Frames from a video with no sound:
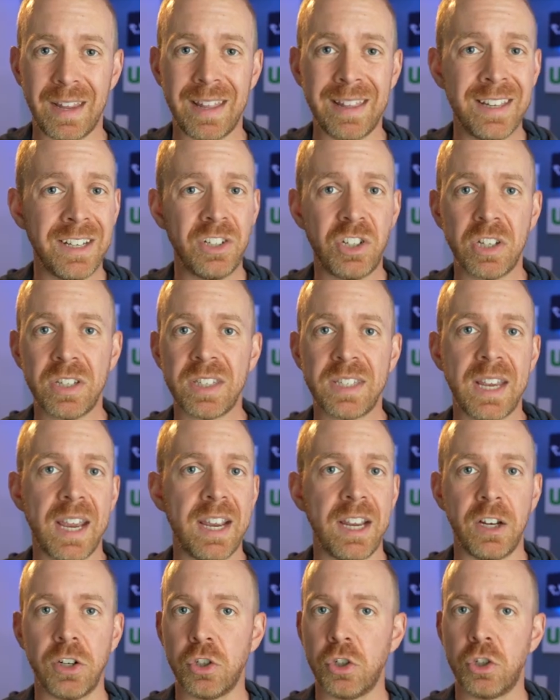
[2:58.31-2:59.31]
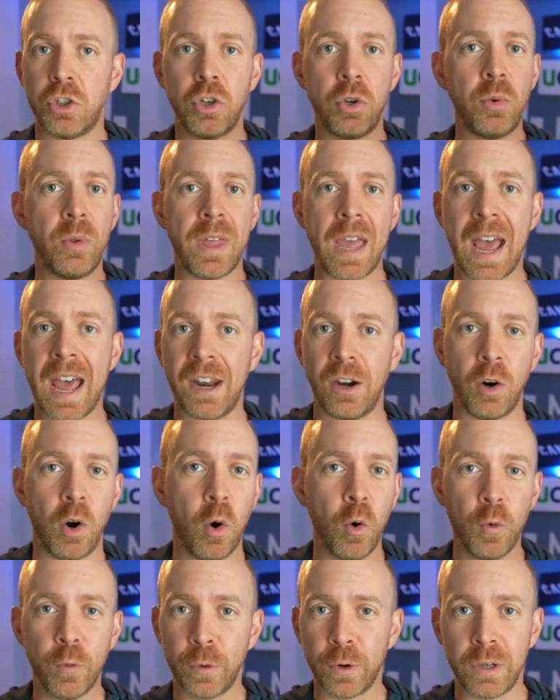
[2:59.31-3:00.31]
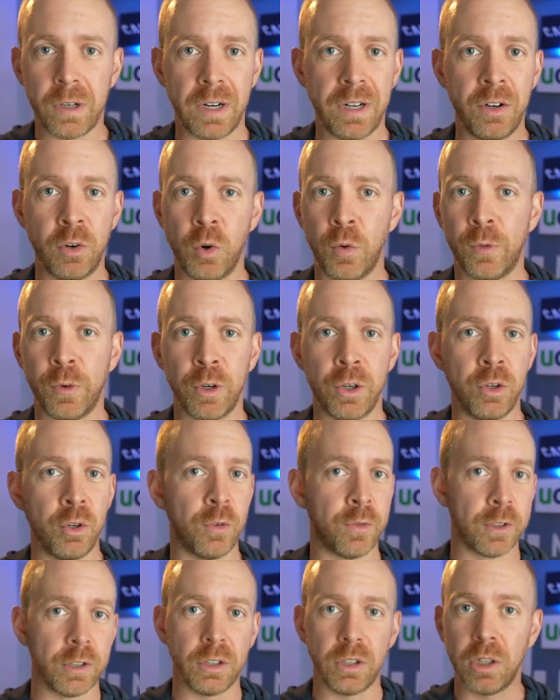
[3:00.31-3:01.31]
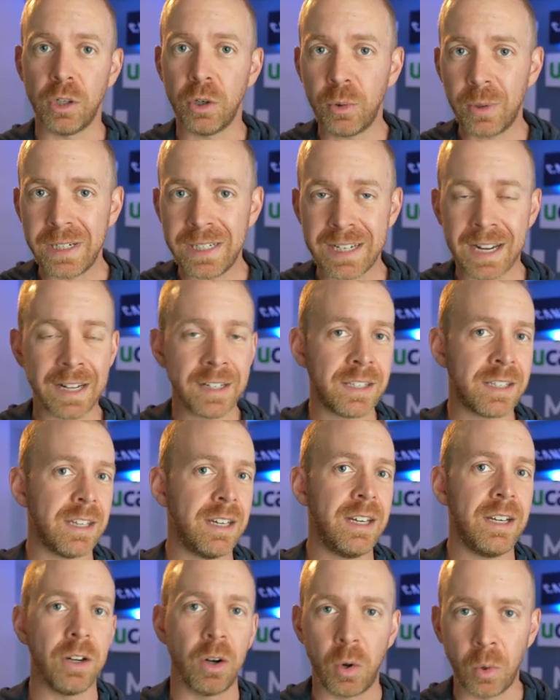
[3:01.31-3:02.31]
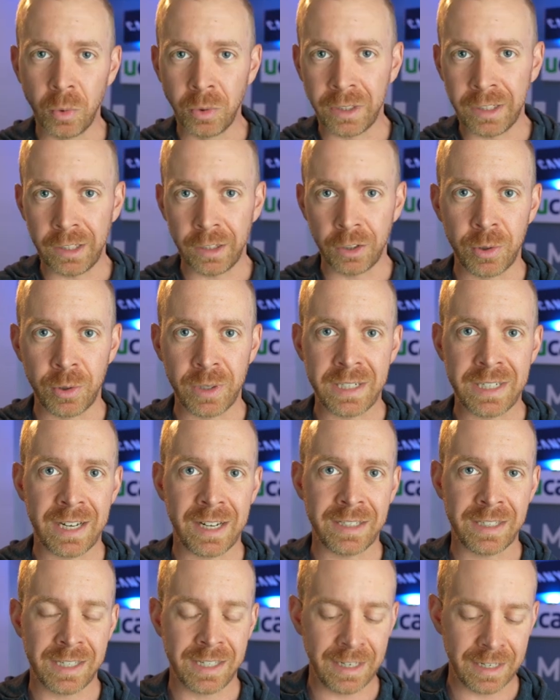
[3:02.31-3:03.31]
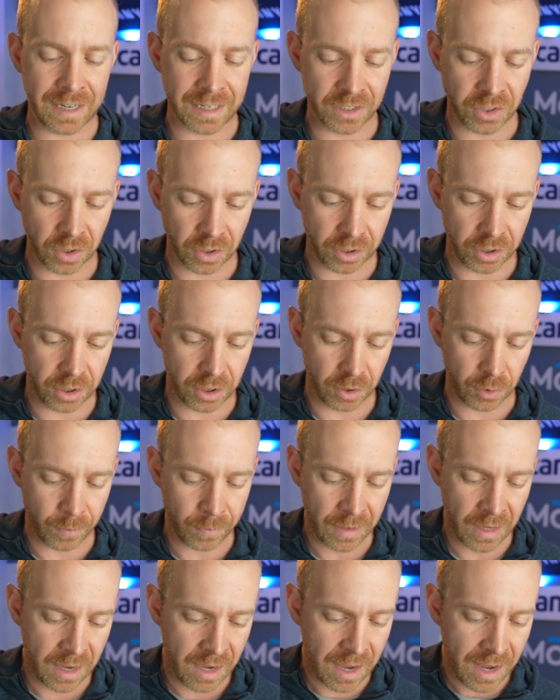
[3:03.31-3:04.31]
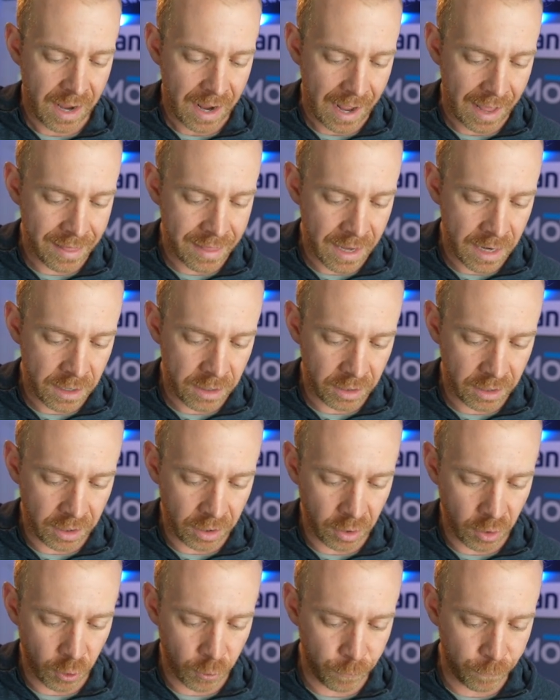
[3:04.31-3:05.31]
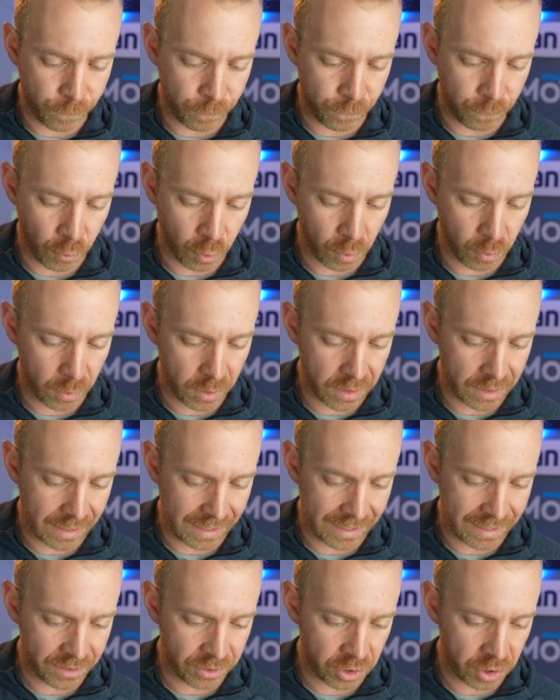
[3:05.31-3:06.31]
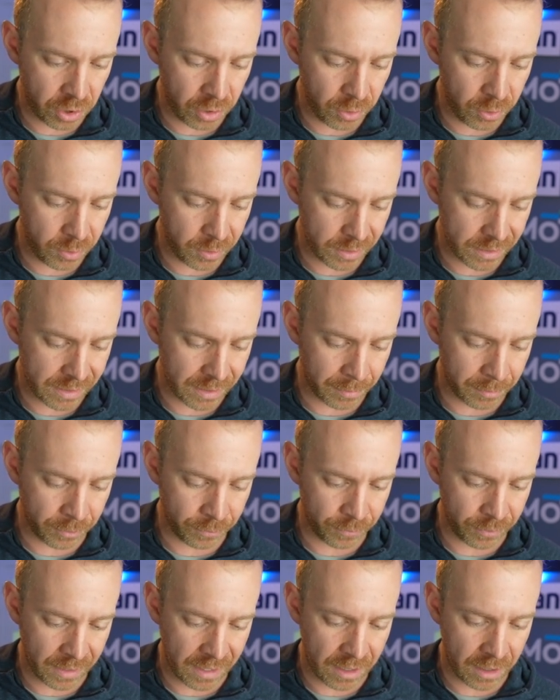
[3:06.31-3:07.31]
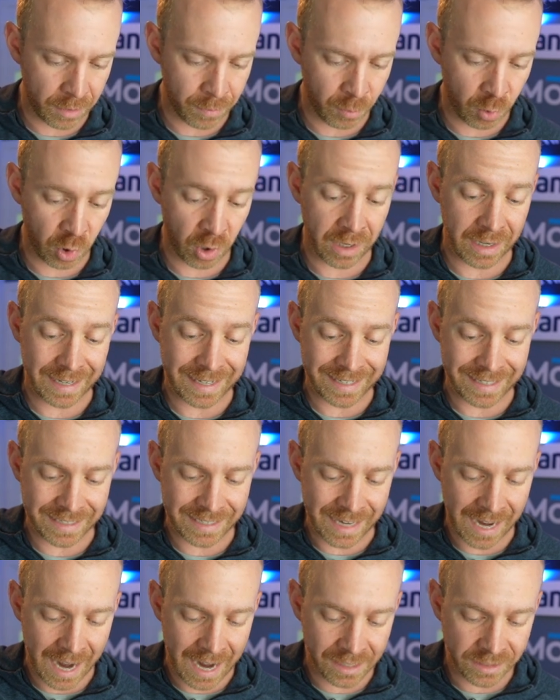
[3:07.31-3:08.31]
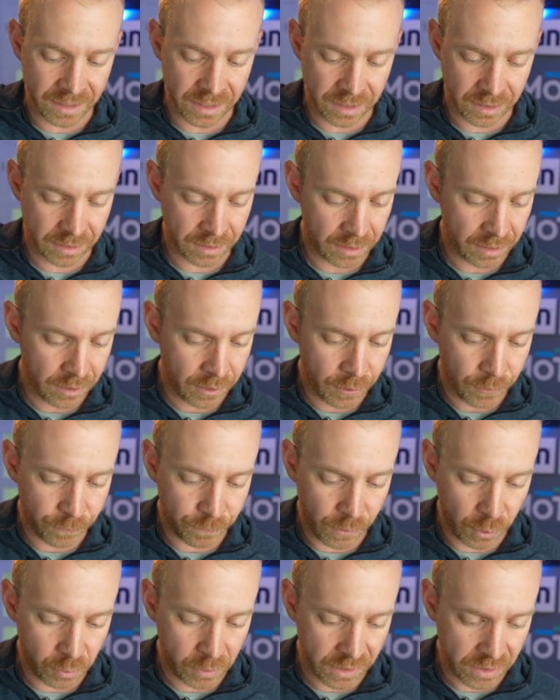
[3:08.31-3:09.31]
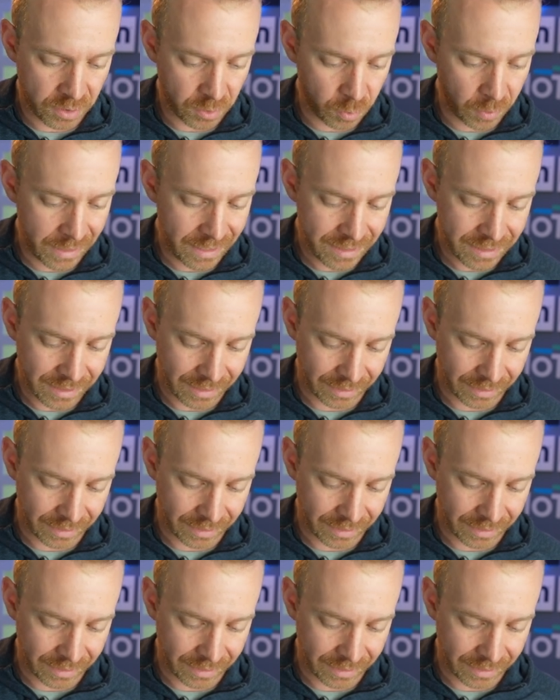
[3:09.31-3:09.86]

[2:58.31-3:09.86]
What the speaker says: And they just say, do that over and over and over. Low intensity, only intensity, that's all you do. And then you can go forward into some of their more intense focused weeks,